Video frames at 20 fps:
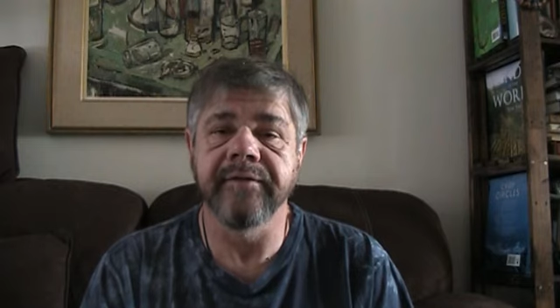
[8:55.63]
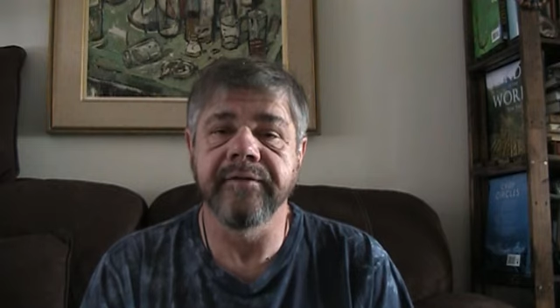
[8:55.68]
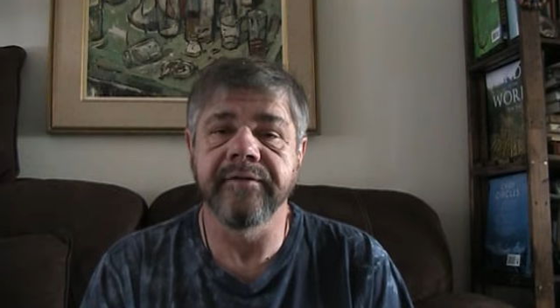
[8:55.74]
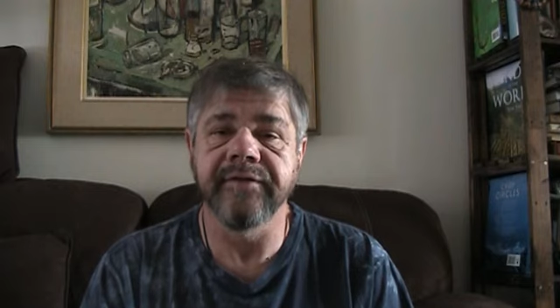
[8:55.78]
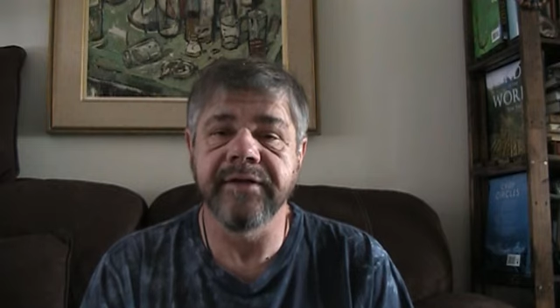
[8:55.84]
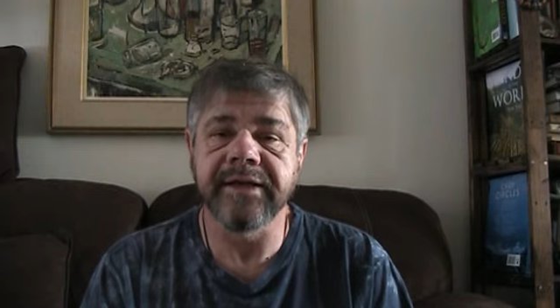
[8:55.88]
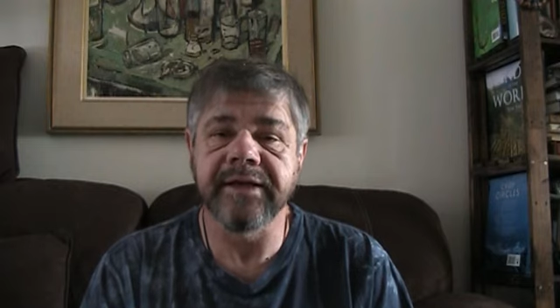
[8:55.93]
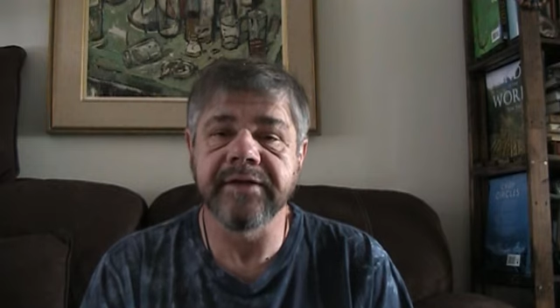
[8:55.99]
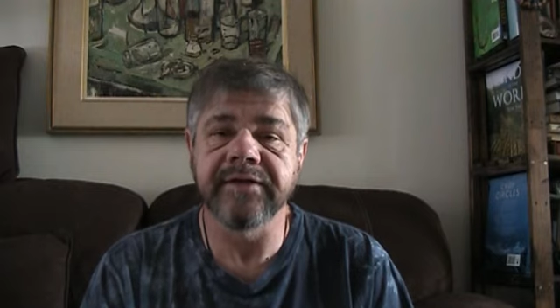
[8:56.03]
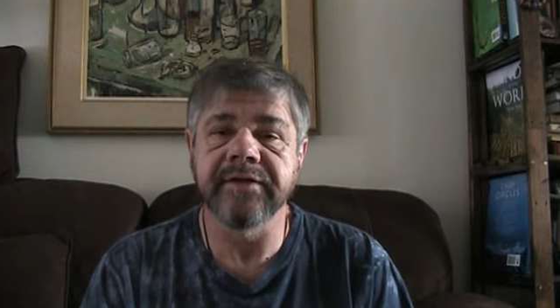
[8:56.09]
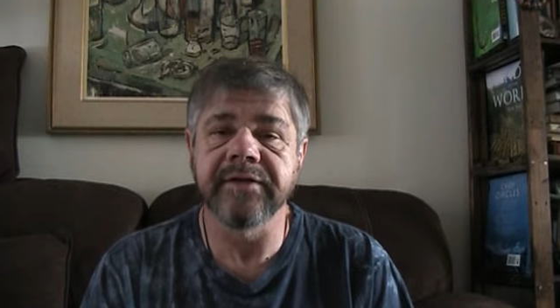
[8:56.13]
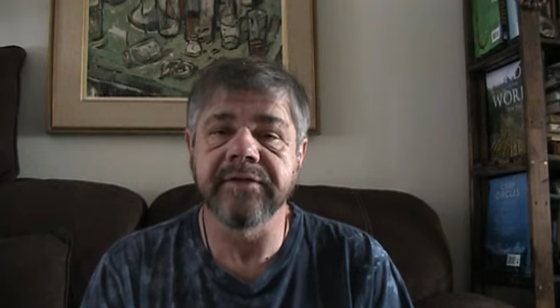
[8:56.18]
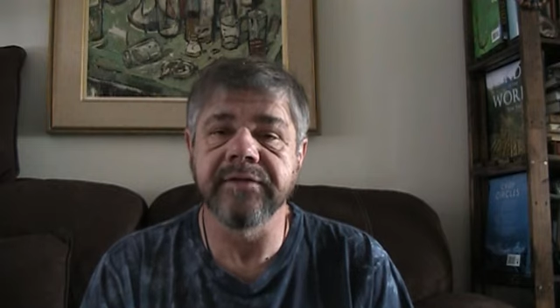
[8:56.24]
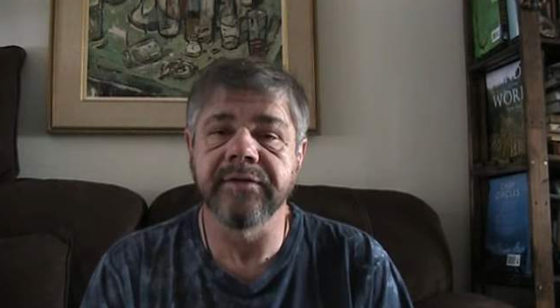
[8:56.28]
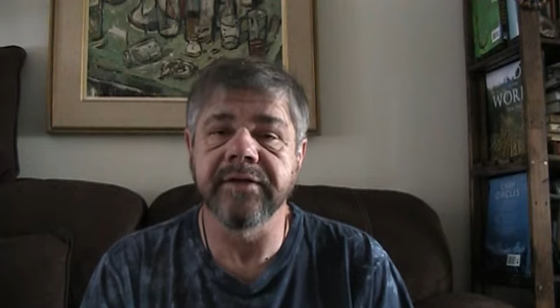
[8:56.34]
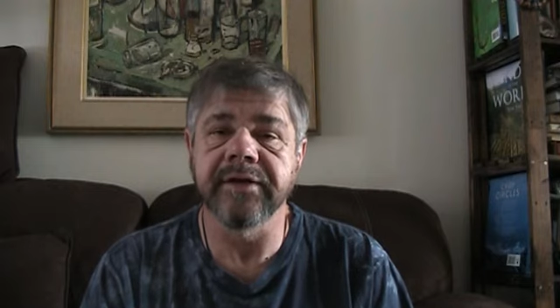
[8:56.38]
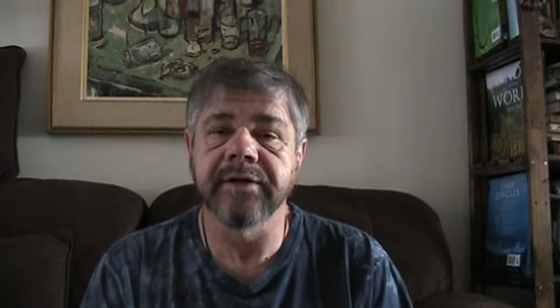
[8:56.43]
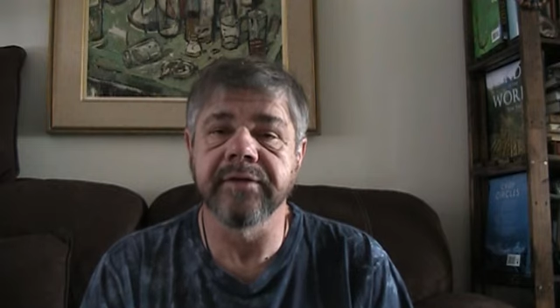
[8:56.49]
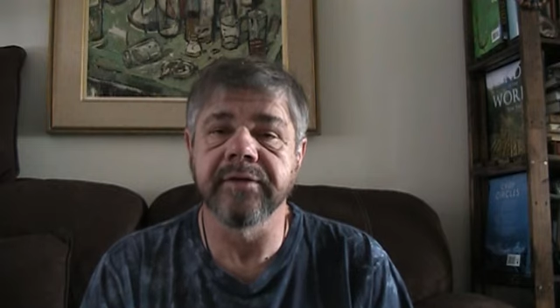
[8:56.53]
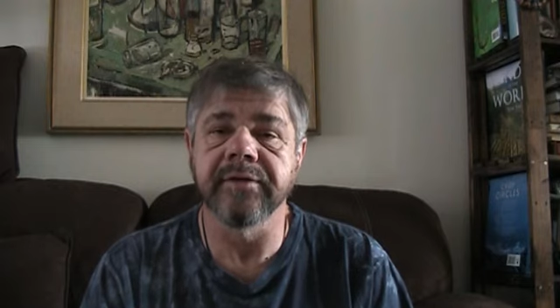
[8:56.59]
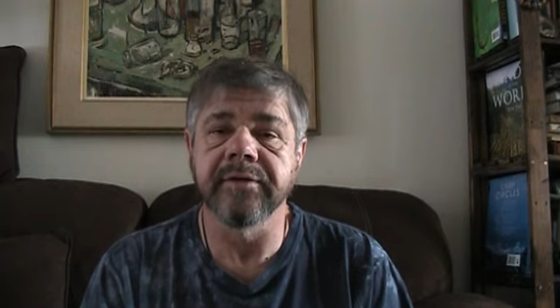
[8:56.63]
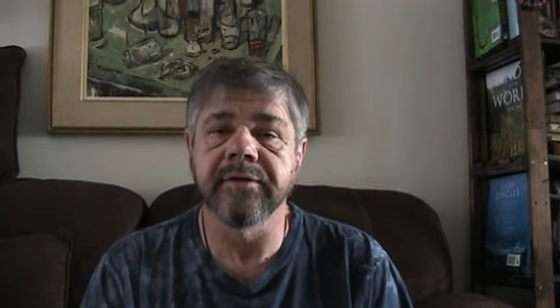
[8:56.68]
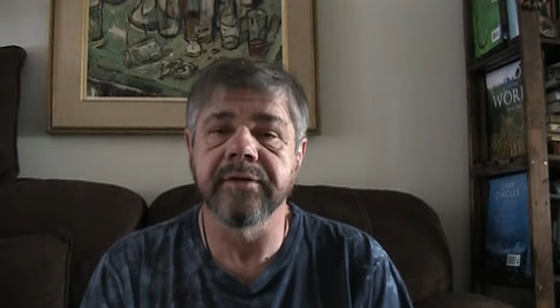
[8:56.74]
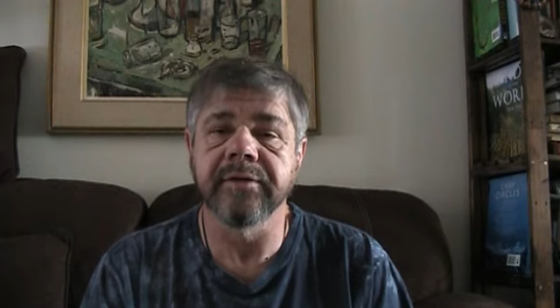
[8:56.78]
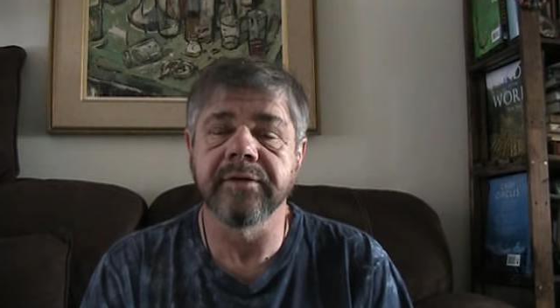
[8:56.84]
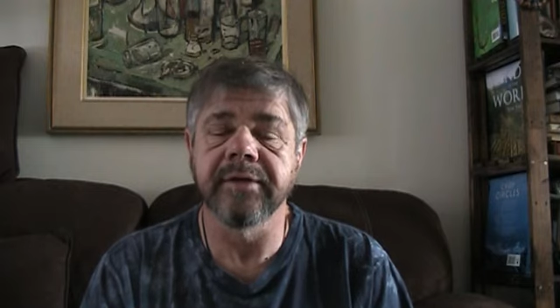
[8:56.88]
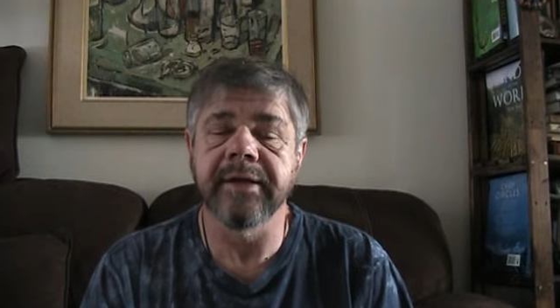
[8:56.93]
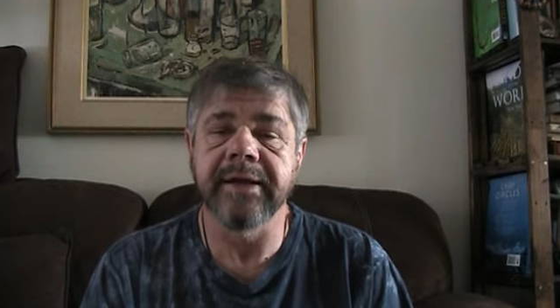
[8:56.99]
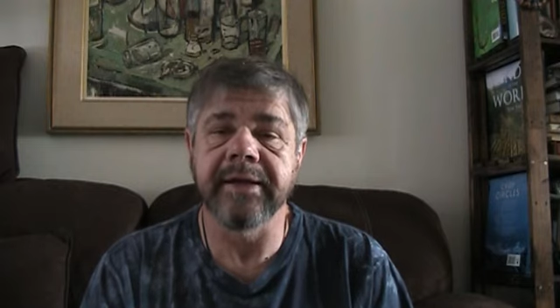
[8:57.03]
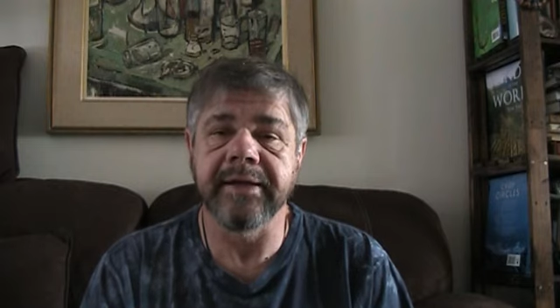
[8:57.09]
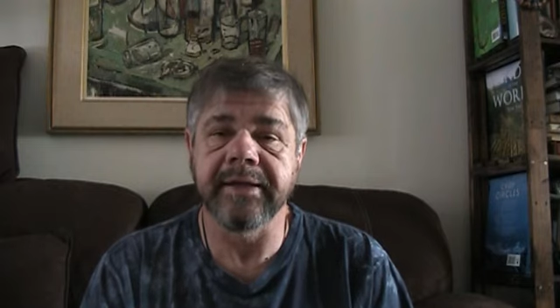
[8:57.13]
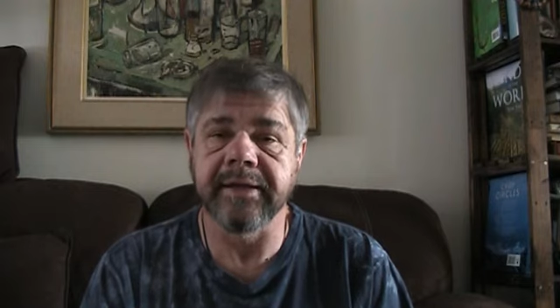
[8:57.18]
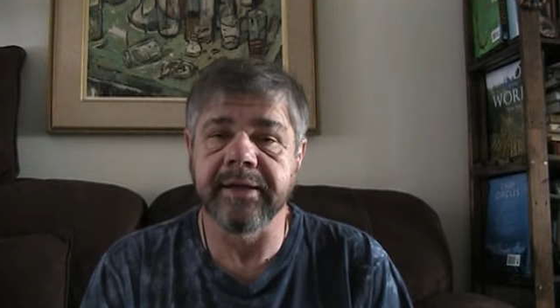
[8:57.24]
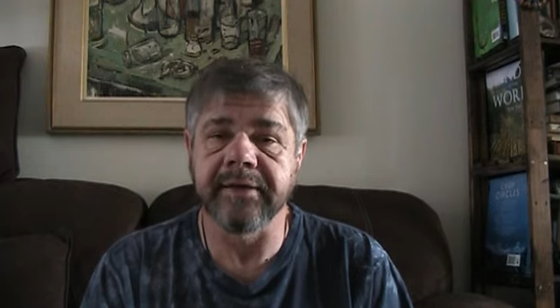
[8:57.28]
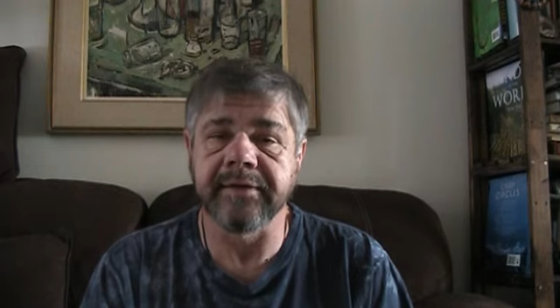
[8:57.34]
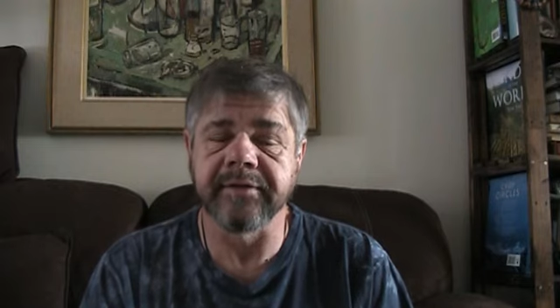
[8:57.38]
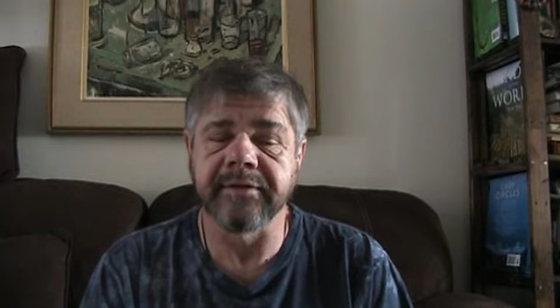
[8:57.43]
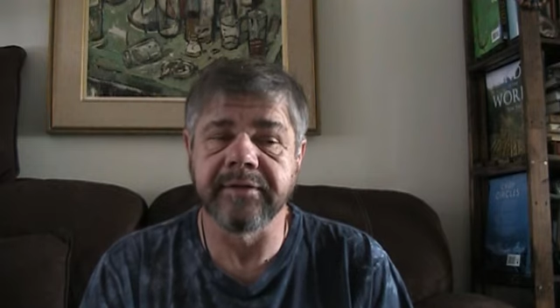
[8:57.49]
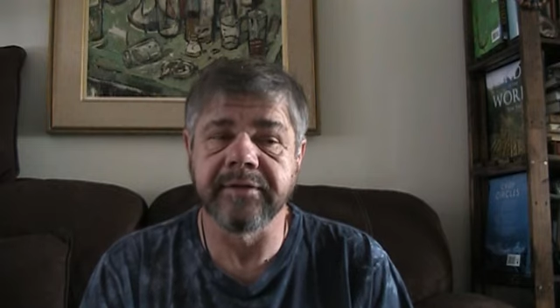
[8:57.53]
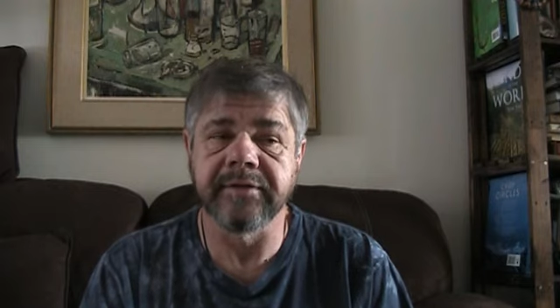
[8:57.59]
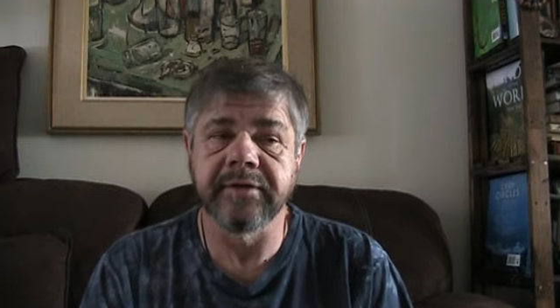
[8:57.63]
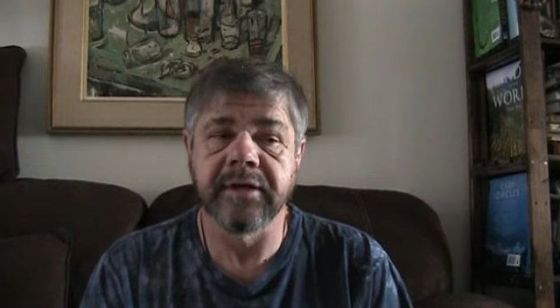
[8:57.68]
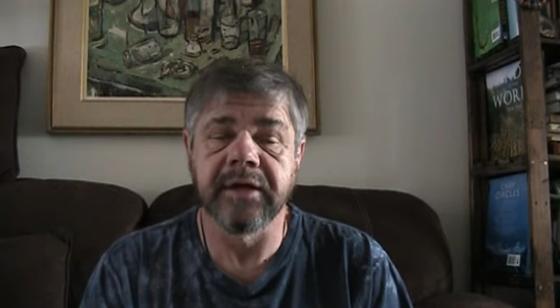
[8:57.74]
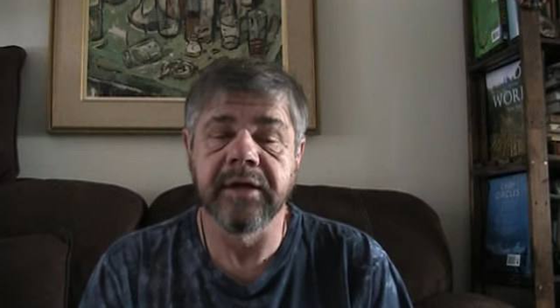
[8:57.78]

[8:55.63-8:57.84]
as in Victor AS.